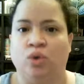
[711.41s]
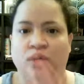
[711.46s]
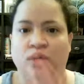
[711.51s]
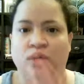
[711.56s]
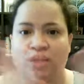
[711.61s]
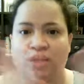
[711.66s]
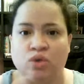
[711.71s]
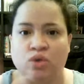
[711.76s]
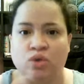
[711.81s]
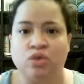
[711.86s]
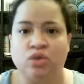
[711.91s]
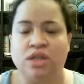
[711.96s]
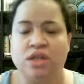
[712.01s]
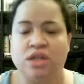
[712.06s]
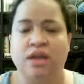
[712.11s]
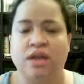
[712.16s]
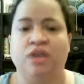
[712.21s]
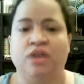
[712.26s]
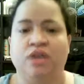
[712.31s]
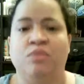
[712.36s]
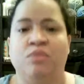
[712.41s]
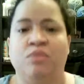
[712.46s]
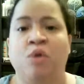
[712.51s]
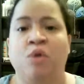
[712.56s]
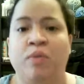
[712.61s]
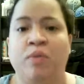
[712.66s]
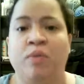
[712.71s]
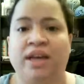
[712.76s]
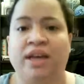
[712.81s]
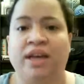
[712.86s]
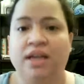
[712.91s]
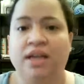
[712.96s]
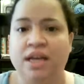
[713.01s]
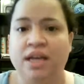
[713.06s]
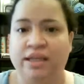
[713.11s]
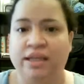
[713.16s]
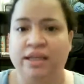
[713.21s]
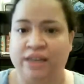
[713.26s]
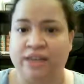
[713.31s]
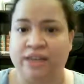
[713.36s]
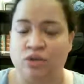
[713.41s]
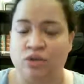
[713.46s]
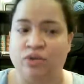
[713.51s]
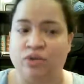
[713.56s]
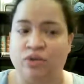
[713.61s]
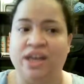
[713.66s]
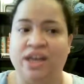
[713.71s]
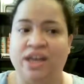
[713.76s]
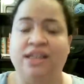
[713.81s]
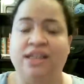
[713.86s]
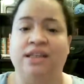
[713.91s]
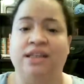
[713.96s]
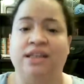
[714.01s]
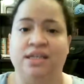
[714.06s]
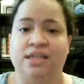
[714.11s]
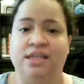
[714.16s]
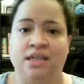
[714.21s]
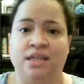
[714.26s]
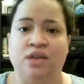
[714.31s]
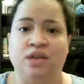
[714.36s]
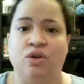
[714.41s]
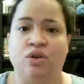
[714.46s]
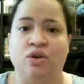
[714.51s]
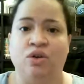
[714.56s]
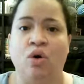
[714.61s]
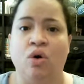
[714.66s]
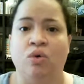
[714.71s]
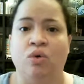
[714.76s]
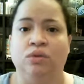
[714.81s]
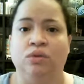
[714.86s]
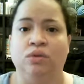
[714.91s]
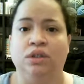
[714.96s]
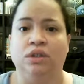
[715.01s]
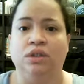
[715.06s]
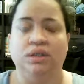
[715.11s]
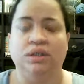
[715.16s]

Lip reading: Don't get so stuck in your moment that you forget that there's another goal.